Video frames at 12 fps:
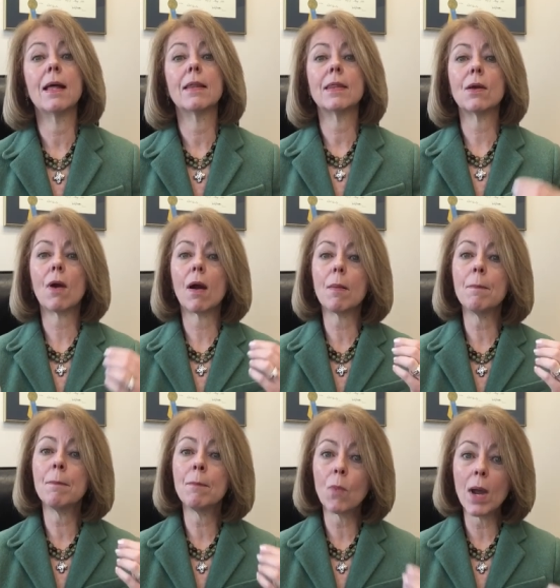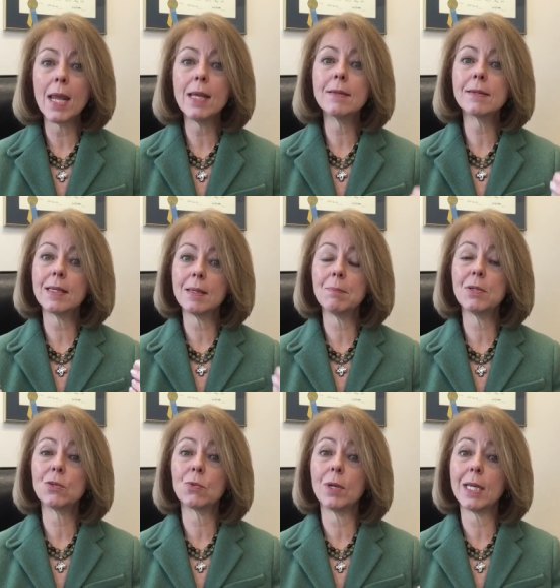There are ways in
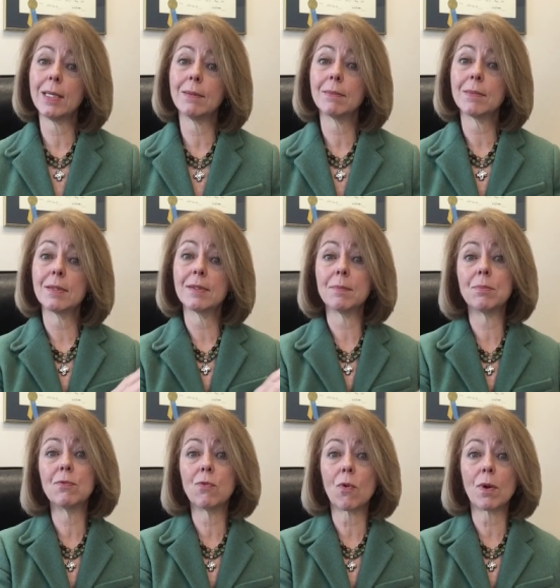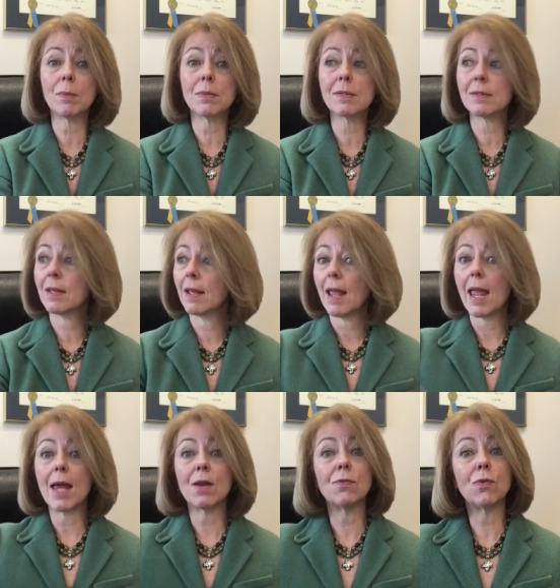between simple forms
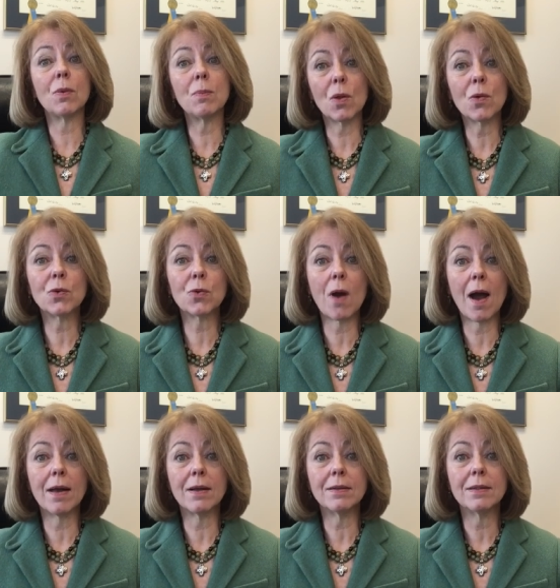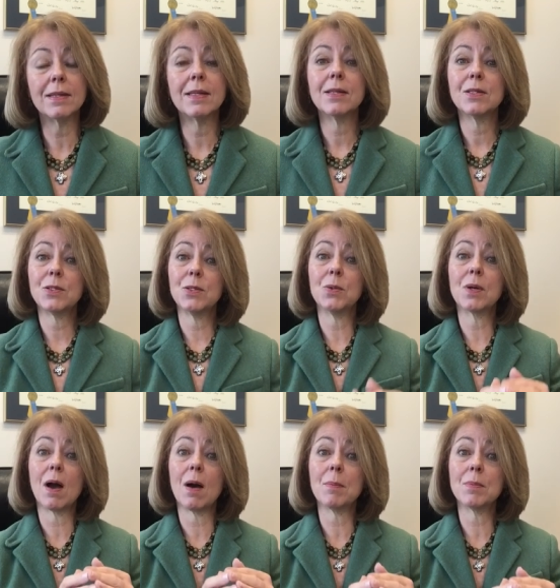and a full-blown trial to
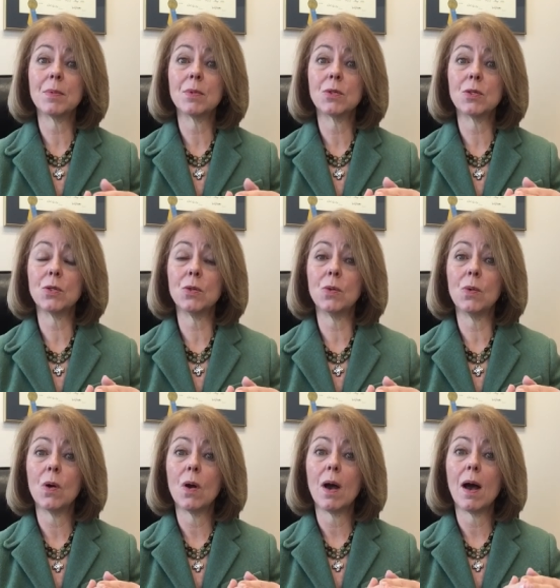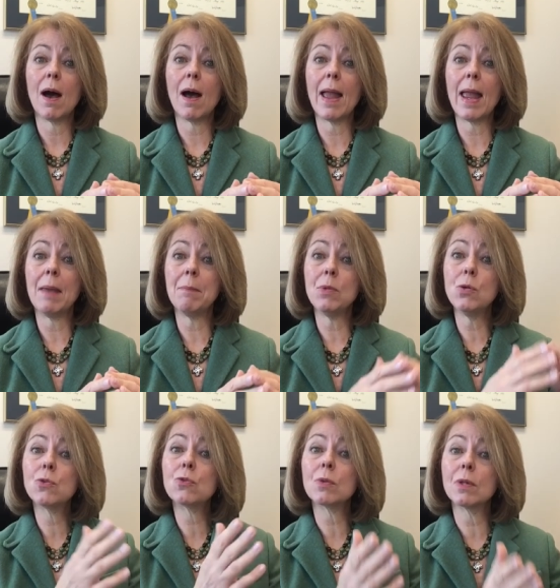come to a
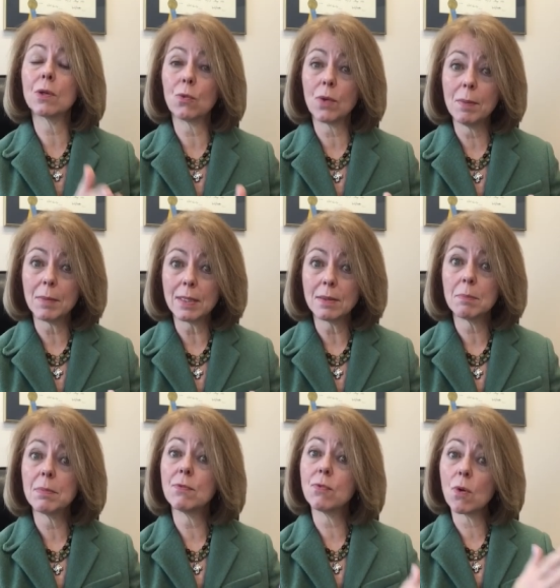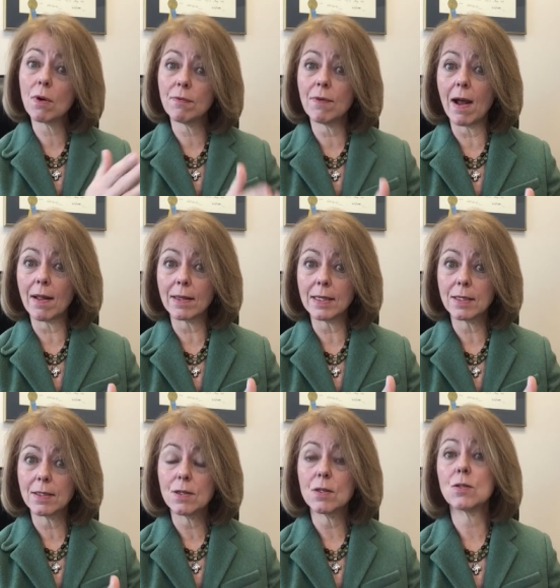mutual agreement before a filing,
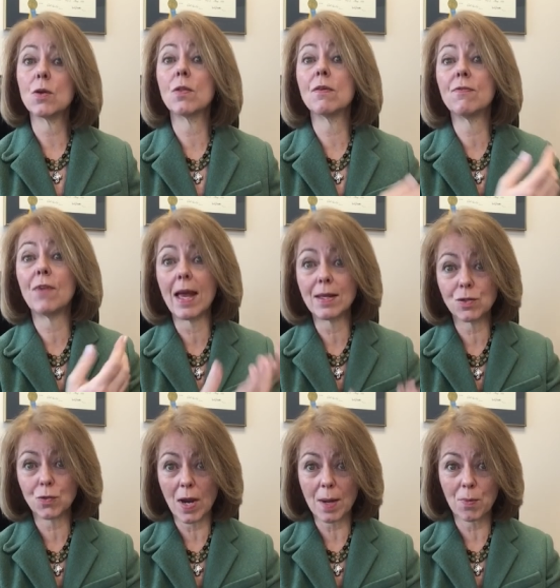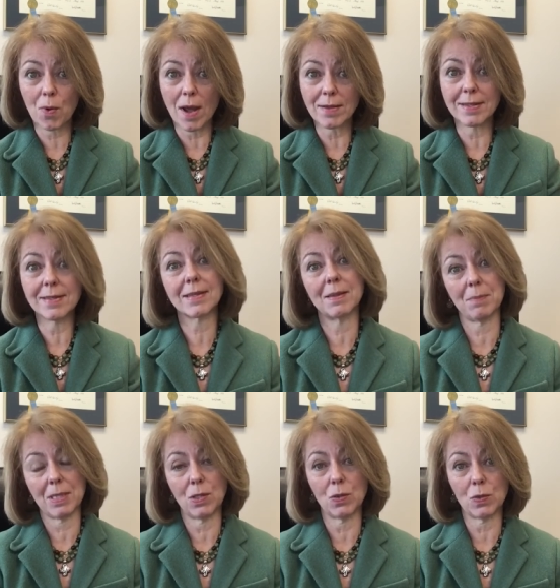so the fast-track process can
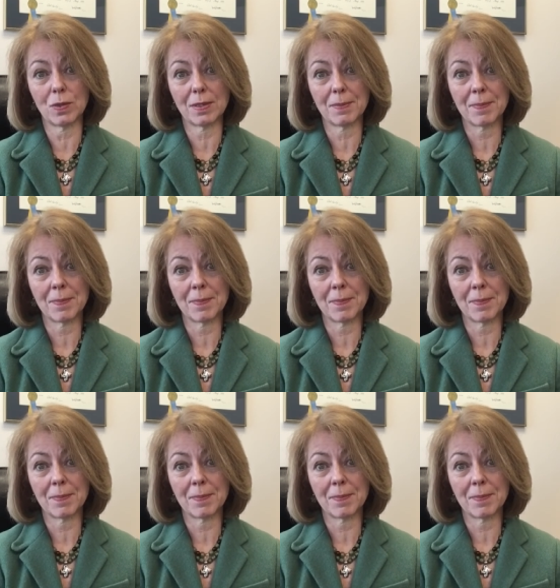be used.